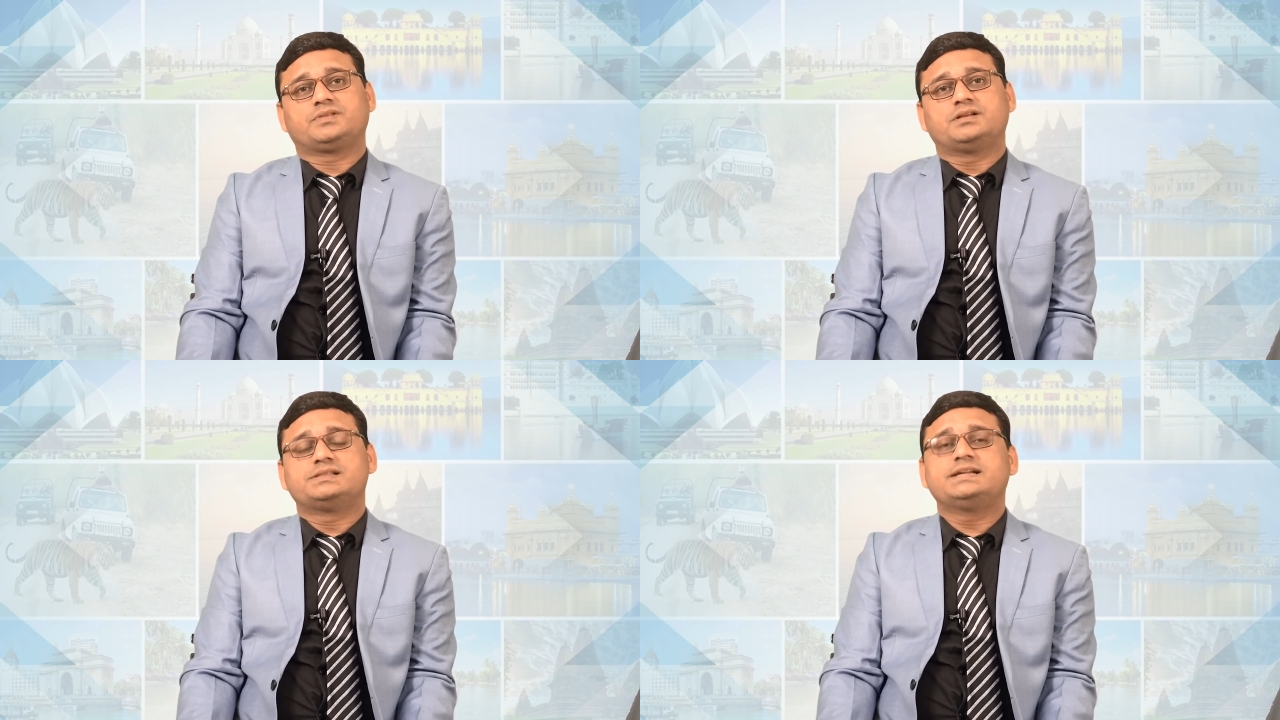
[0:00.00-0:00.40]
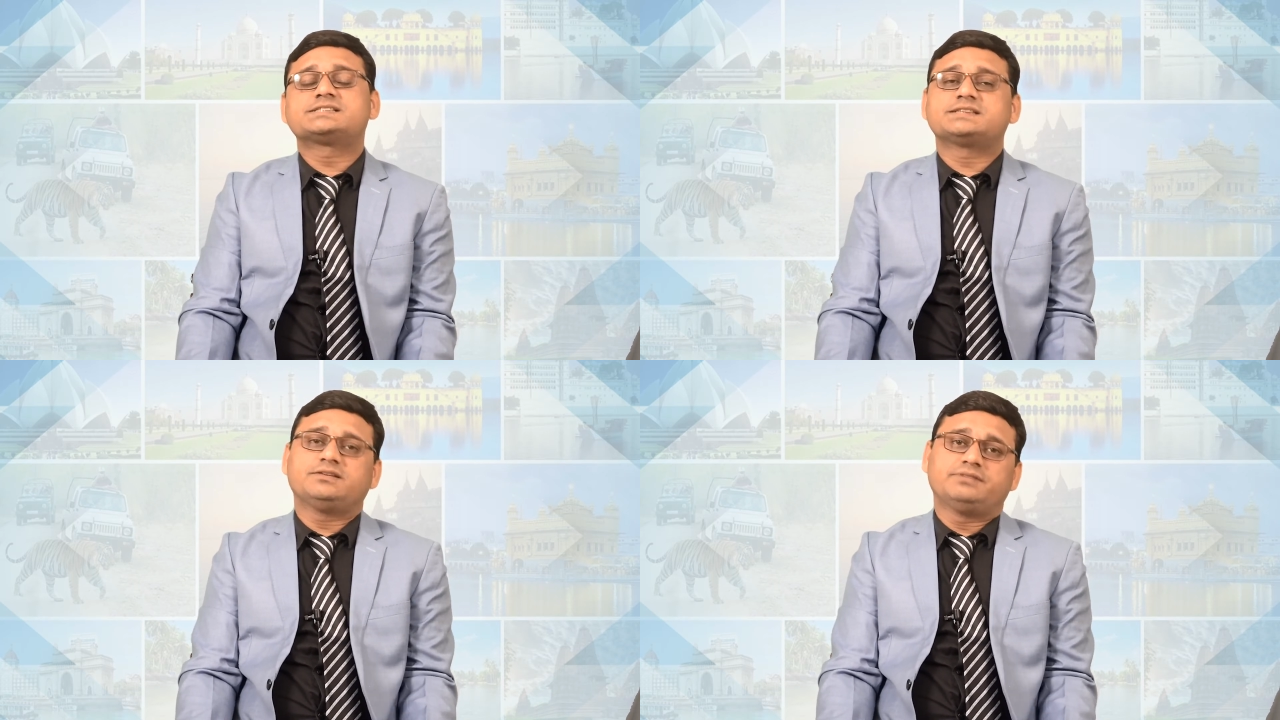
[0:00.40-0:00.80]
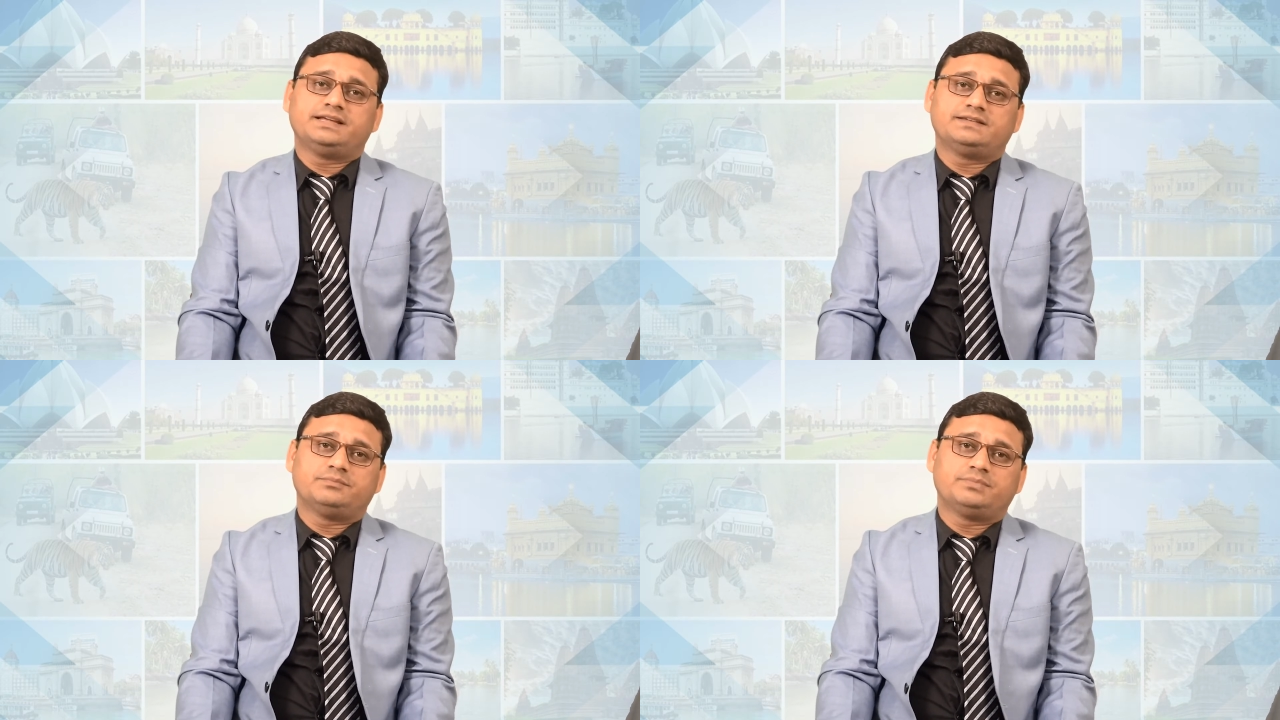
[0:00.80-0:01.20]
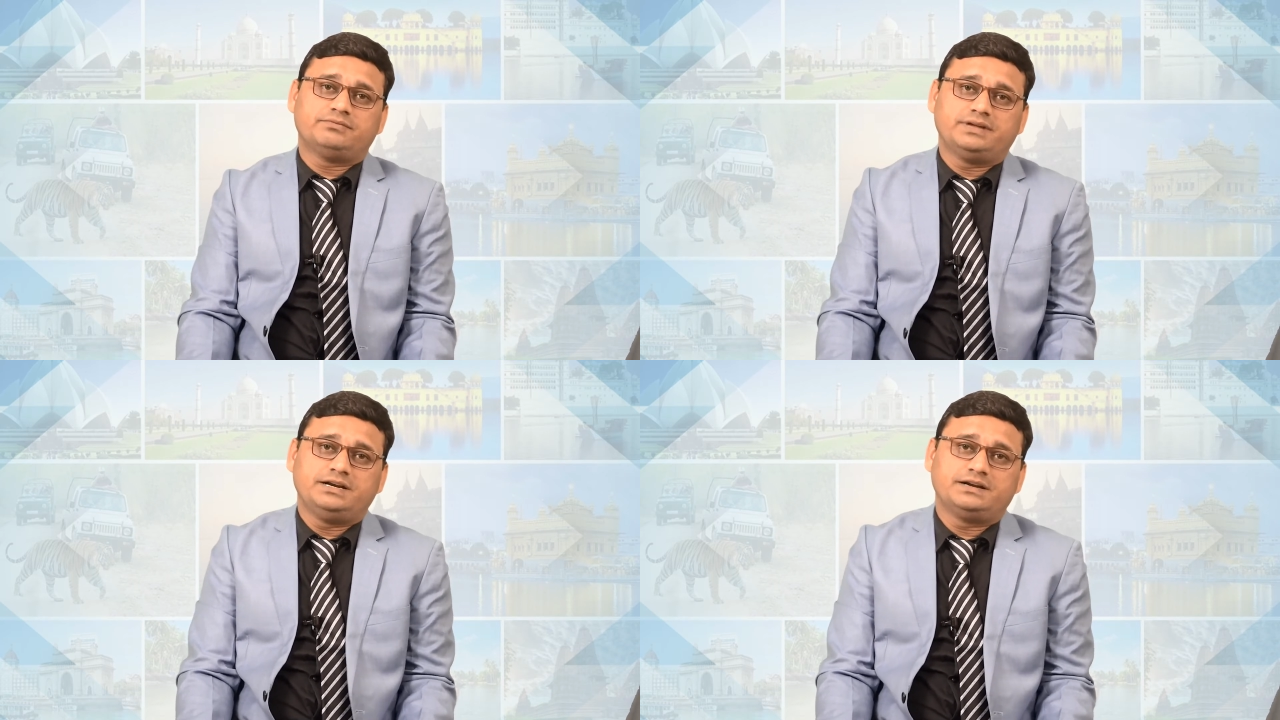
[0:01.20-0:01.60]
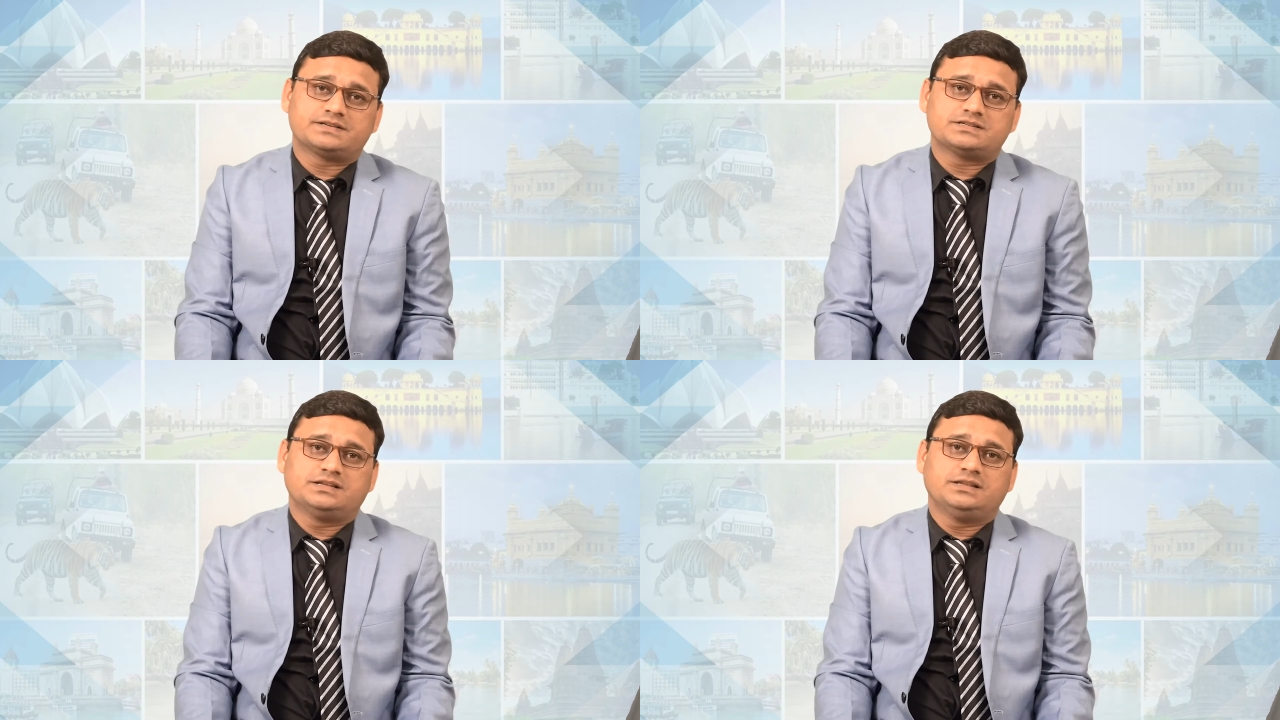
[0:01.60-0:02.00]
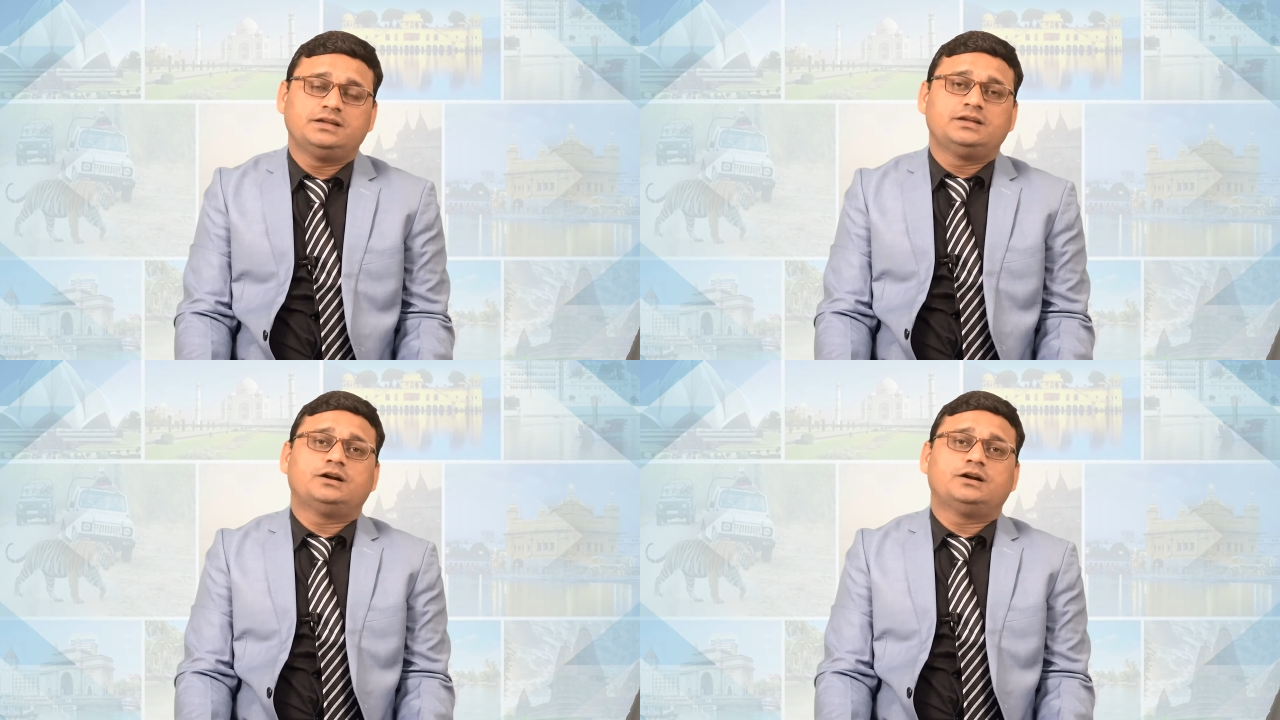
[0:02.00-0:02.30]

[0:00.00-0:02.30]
Let's take one example. Very interestingly,